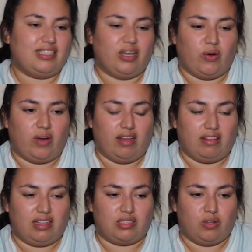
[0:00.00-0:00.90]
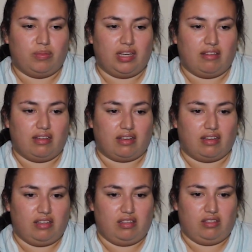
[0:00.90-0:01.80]
So they told me, like,
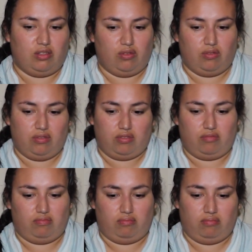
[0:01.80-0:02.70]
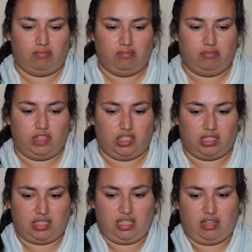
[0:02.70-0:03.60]
you
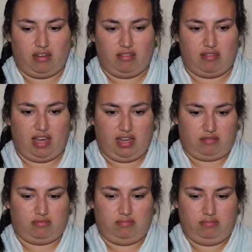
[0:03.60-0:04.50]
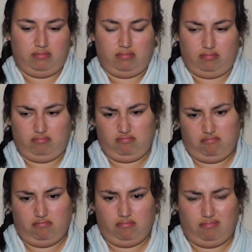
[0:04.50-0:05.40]
just sit on that
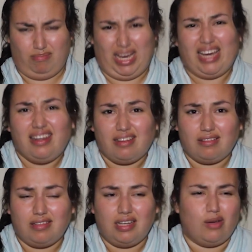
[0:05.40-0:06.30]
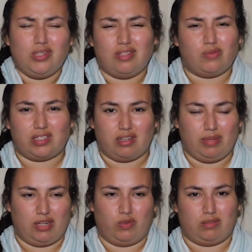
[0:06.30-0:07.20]
bed. It wasn't really
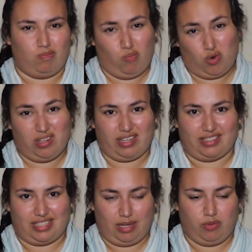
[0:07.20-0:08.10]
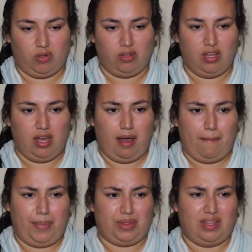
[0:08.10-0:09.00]
a bed. It was more like a table.
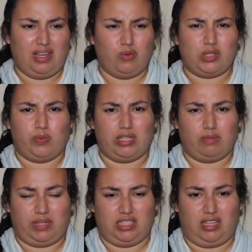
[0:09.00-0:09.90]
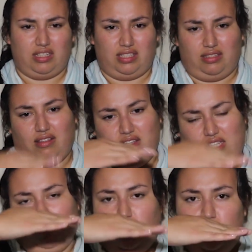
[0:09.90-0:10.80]
But it was weird because the
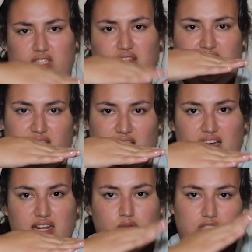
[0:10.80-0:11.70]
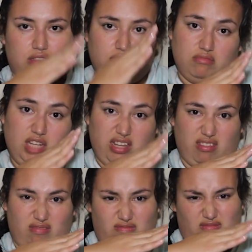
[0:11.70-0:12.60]
table wasn't like that. It was
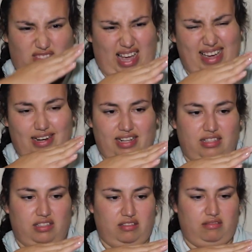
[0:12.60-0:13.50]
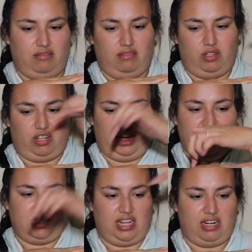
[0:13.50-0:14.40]
like that, and your
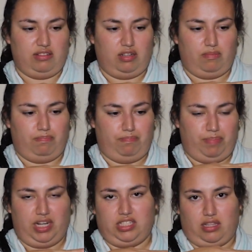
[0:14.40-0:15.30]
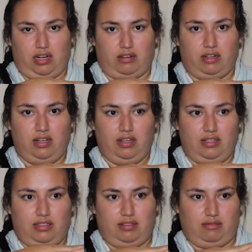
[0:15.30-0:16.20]
head is there and your butt is there.
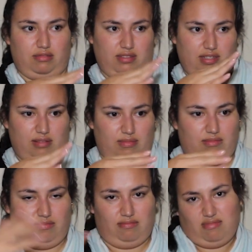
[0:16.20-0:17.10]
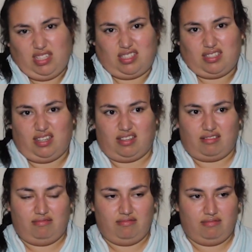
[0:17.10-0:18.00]
So it's like,
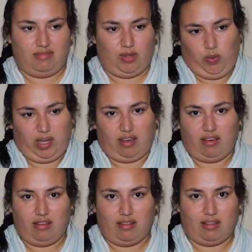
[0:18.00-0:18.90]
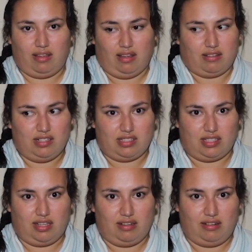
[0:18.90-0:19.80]
okay, I'm going to
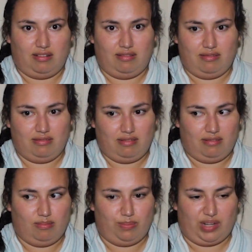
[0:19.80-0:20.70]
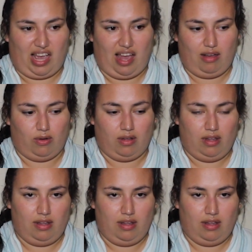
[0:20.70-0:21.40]
sit. But how?